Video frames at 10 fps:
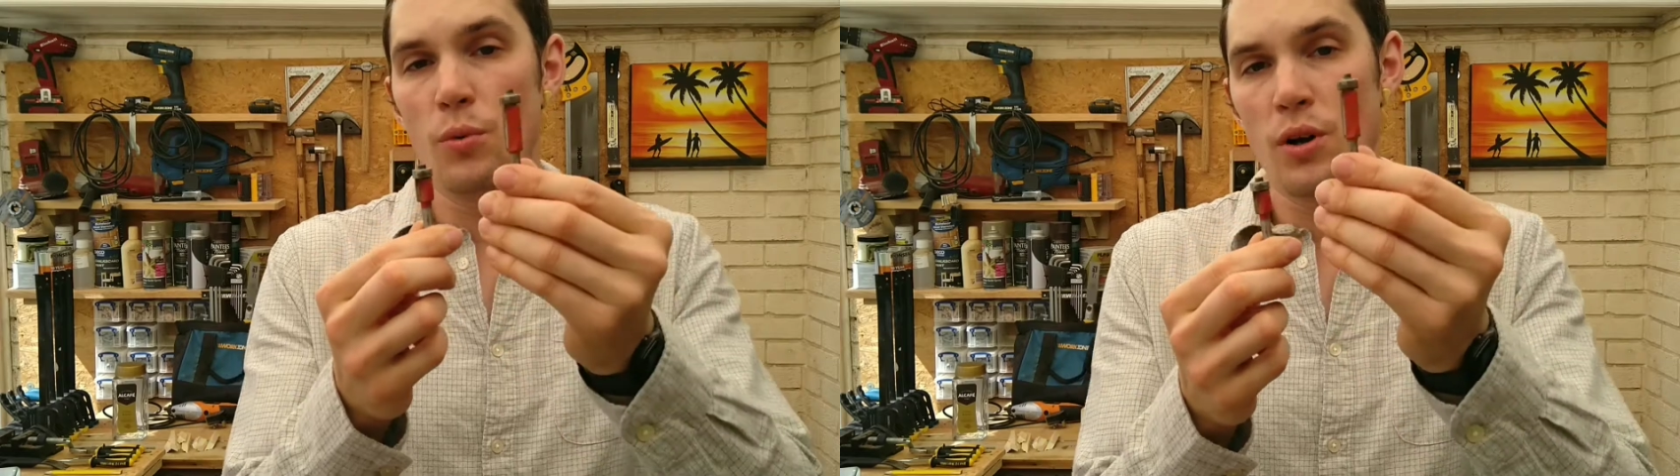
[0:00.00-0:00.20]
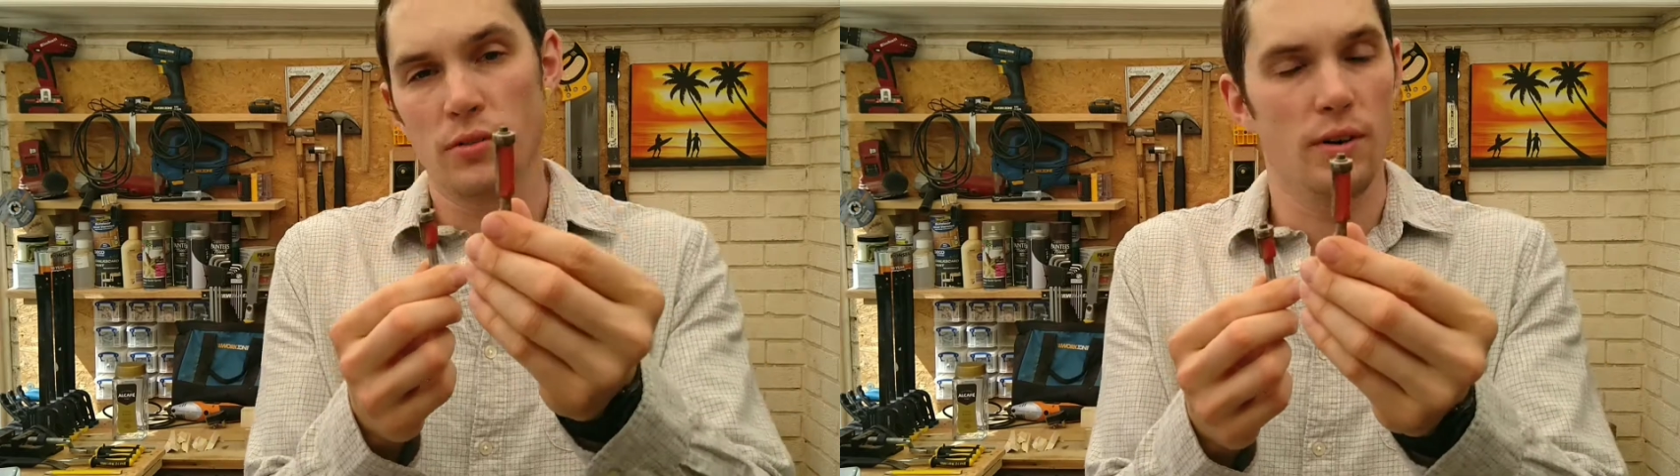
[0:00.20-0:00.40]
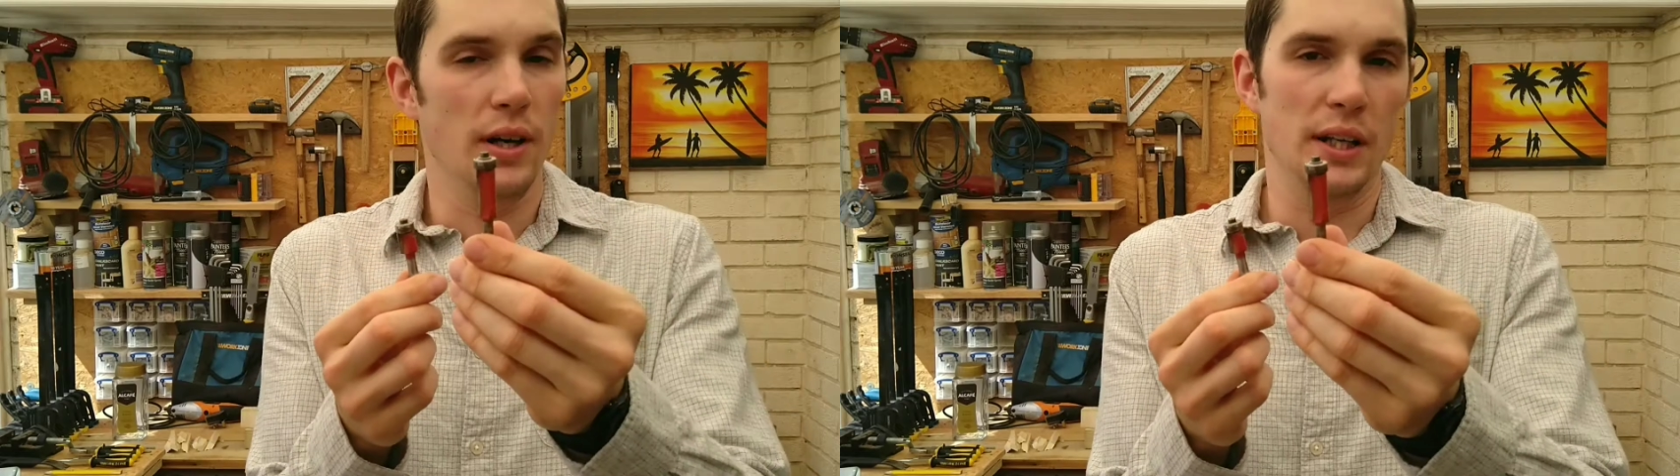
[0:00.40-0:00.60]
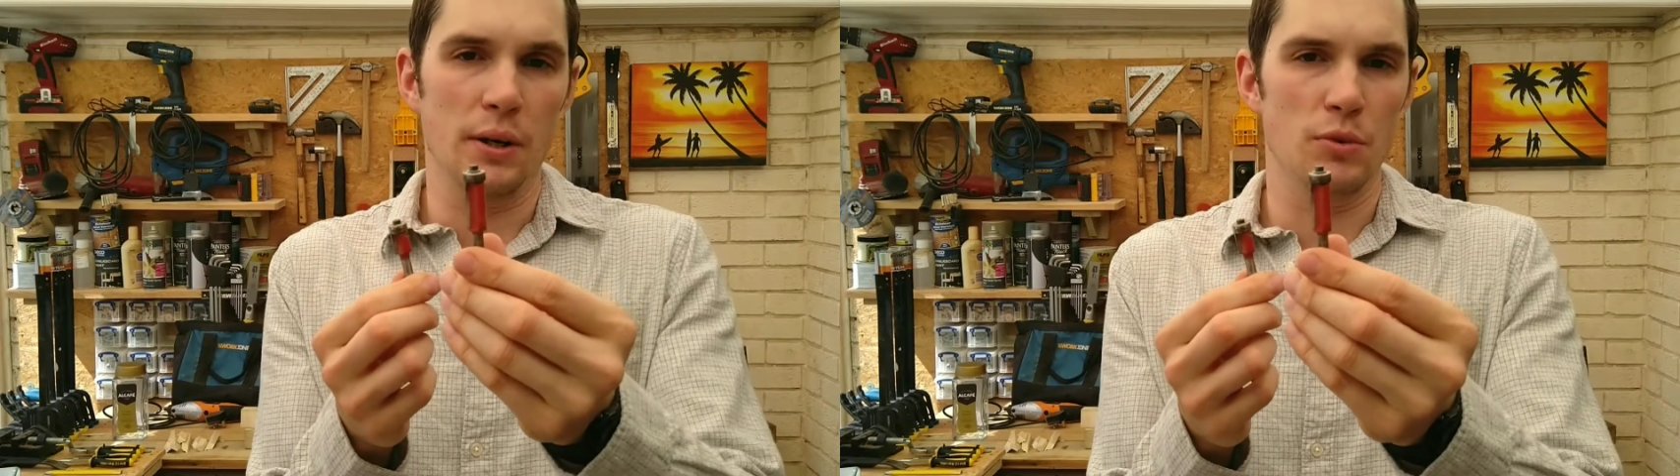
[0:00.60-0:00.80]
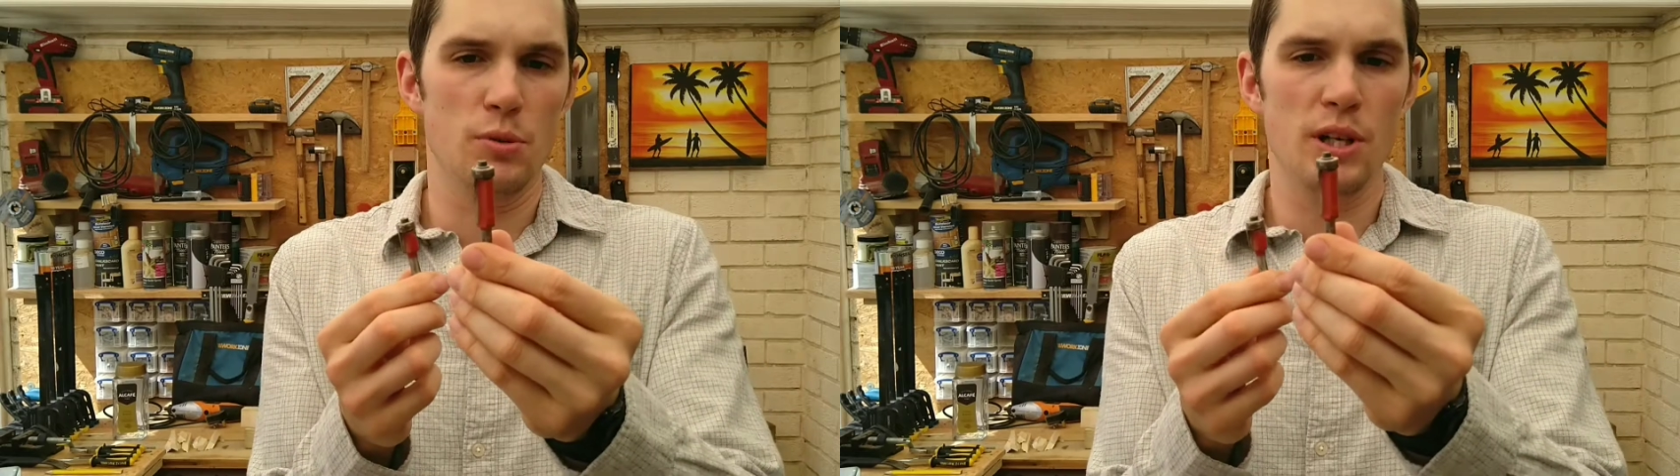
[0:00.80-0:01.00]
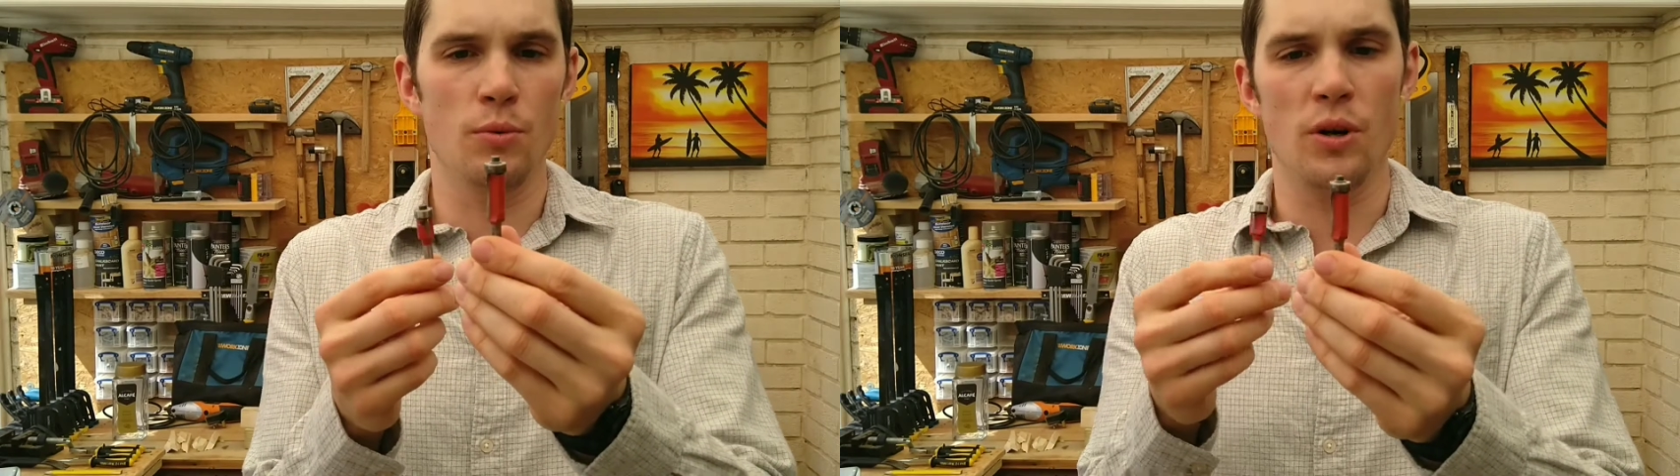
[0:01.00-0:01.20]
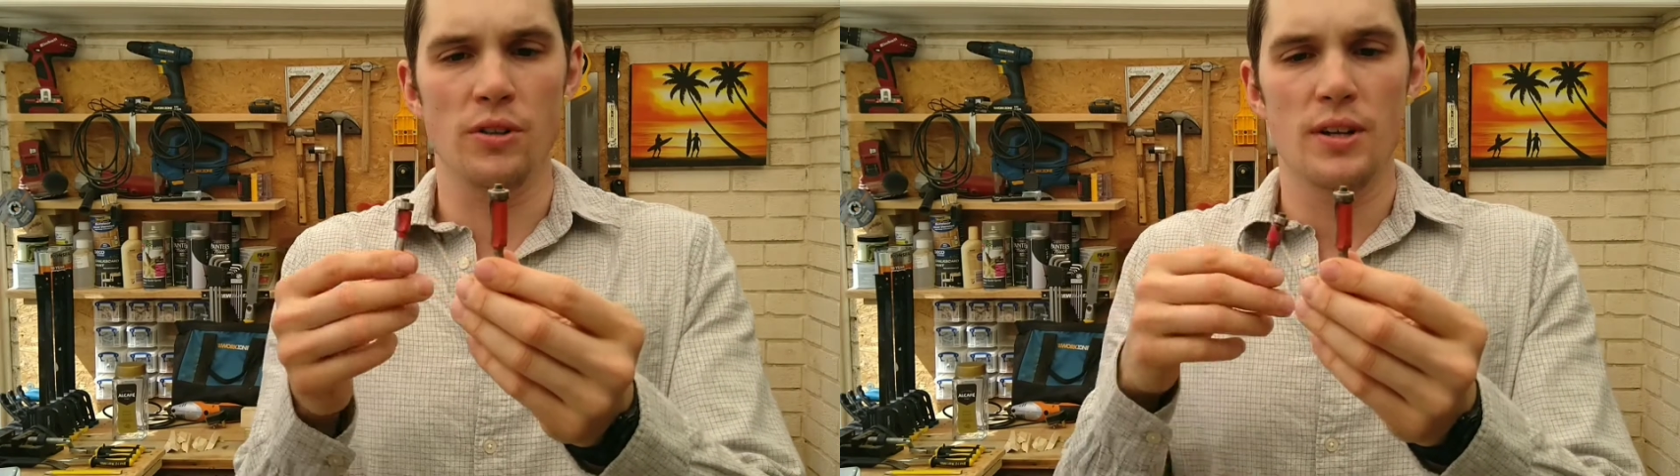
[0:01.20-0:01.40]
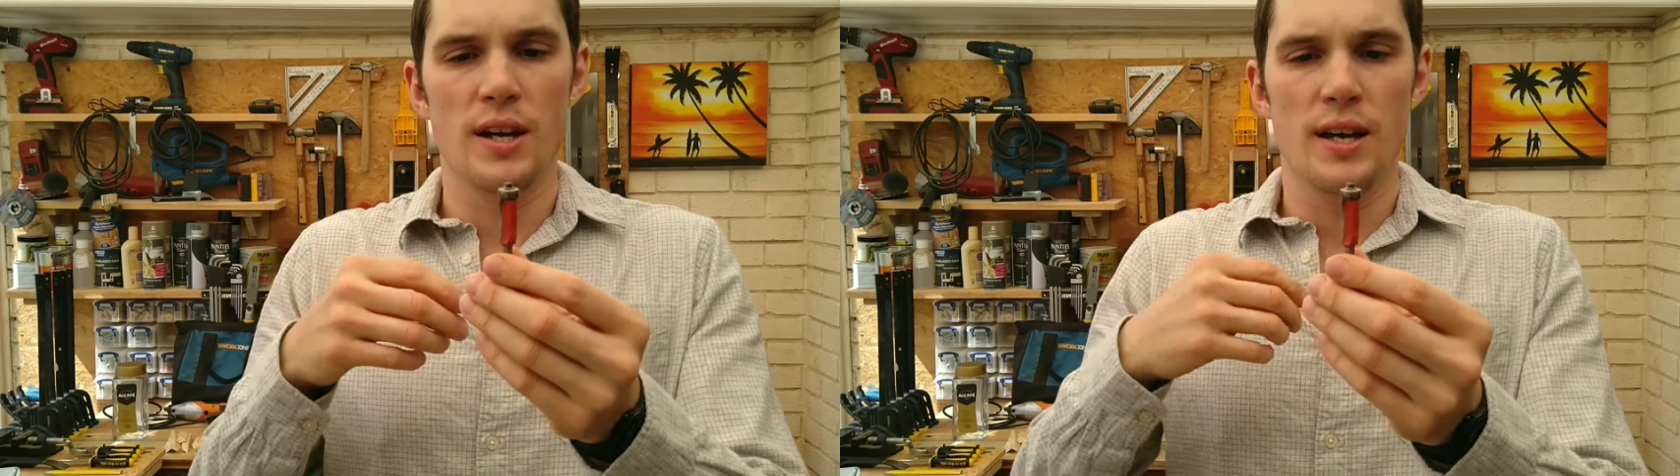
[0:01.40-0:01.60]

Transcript: one, and that one's a bigger one.